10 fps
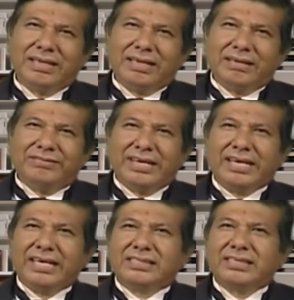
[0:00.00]

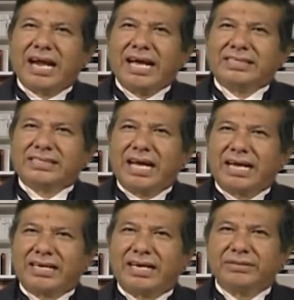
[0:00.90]
various rights
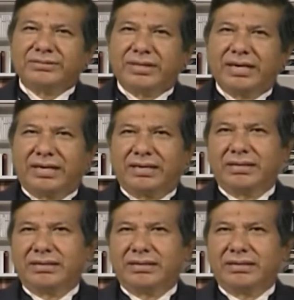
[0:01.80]
are conferred